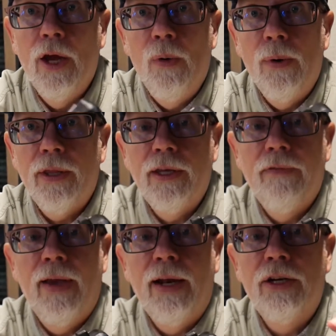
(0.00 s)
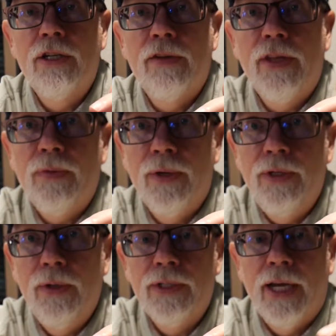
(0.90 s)
one of the advantages of this one
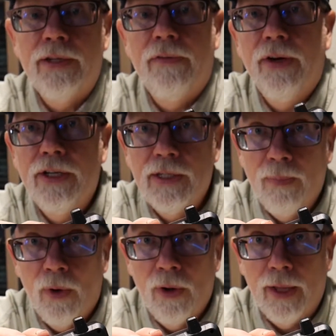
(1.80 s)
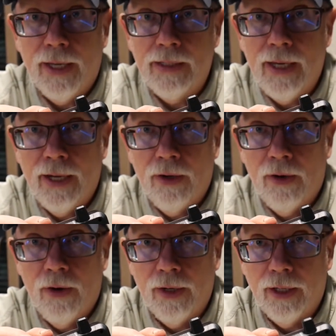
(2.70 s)
too is it has a very small antenna
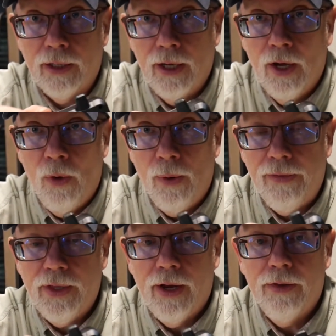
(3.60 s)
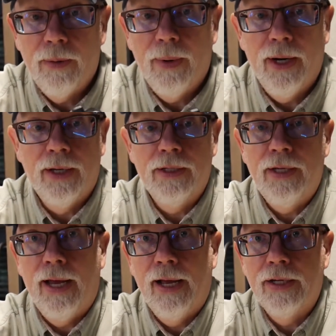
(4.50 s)
on it. One of the other brands
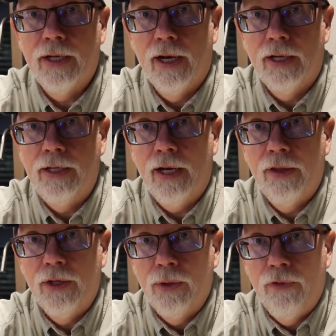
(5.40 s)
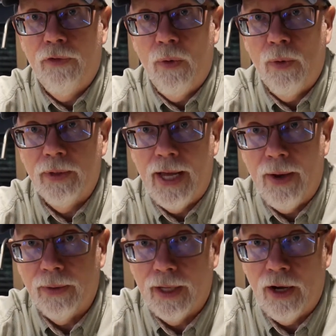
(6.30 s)
has an antenna that you fold
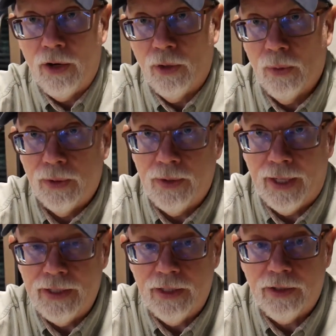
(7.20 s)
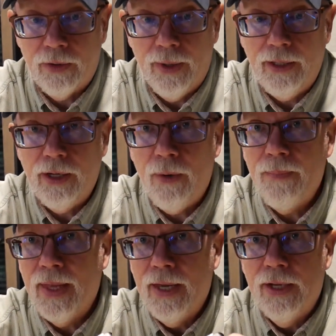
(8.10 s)
out like on an old transistor radio.
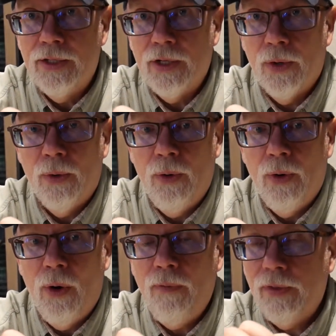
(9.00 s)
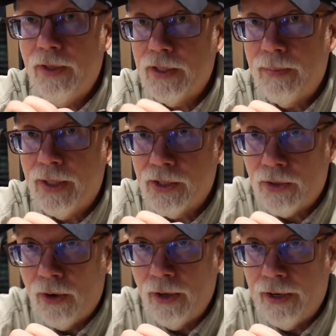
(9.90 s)
So hopefully this will be a
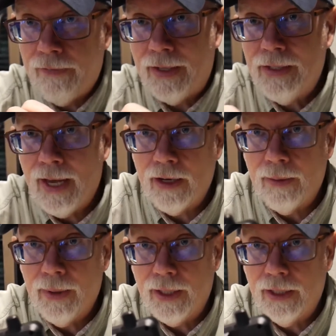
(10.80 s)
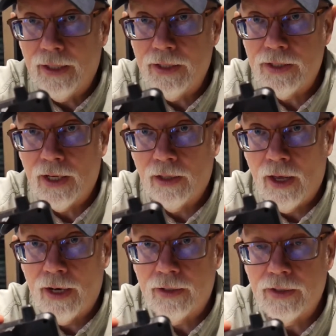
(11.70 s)
strong enough antenna, but it is a
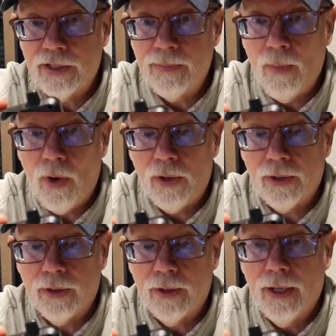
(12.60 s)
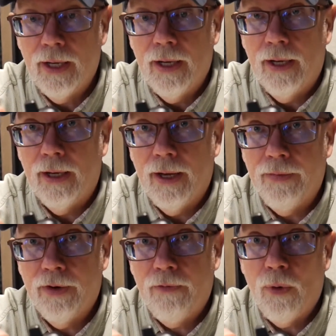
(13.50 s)
lot smaller and
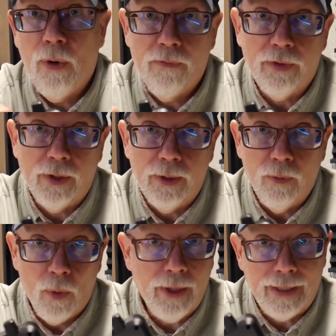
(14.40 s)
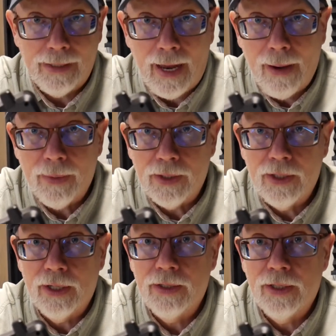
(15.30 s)
therefore hopefully won't get
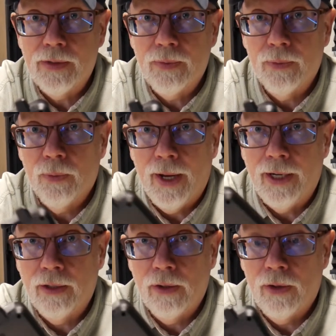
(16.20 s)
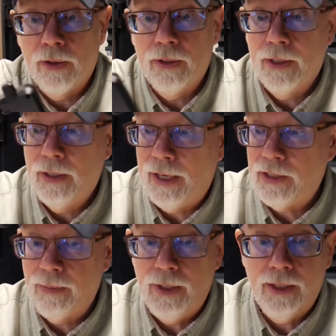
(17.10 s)
damaged as it's riding along next
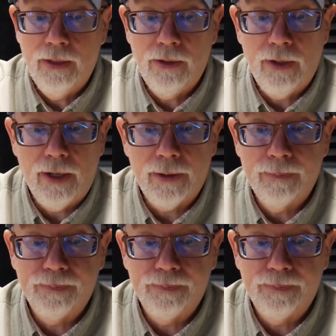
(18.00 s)
to me in the truck.